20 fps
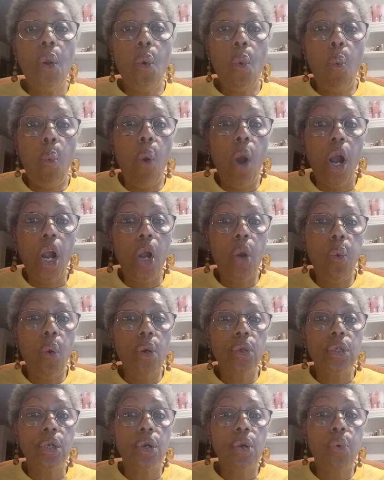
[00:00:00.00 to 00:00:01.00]
what
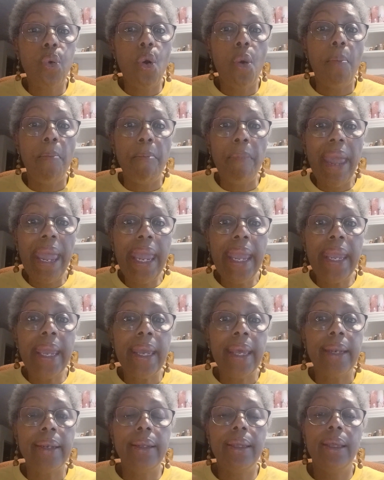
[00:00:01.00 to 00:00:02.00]
quote unquote
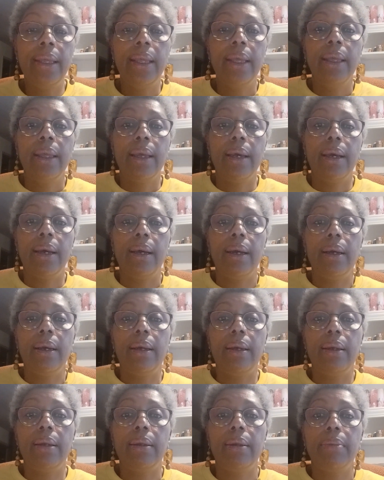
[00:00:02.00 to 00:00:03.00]
man
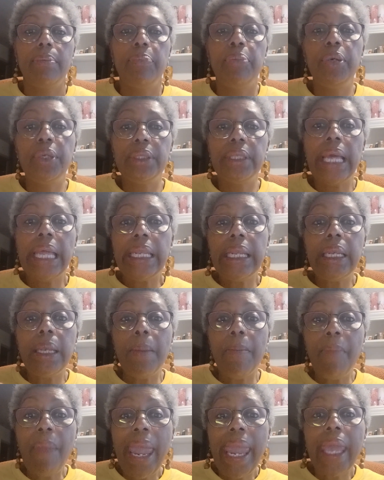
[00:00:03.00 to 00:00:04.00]
uh, put that in
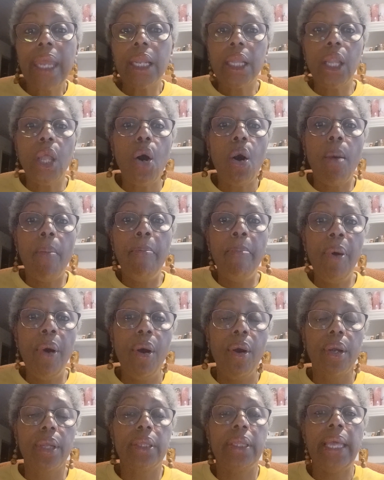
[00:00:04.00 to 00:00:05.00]
the man law
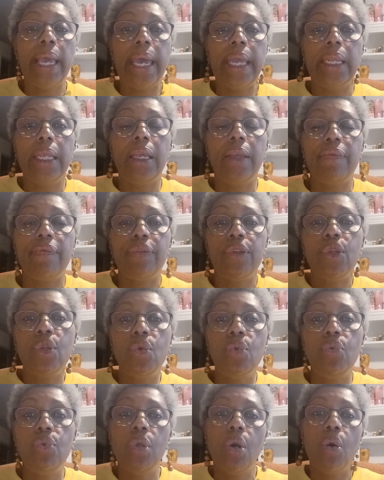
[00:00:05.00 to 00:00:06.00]
book that if
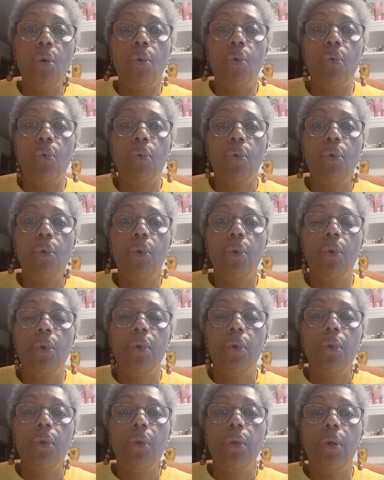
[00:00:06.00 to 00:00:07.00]
you don't
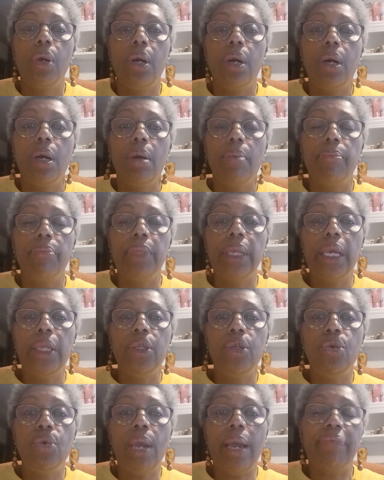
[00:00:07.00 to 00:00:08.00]
um, that
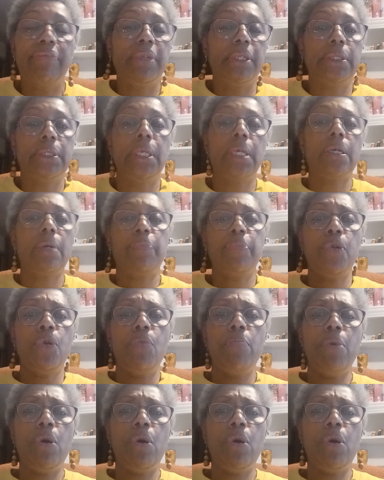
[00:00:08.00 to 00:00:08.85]
you have to suck up your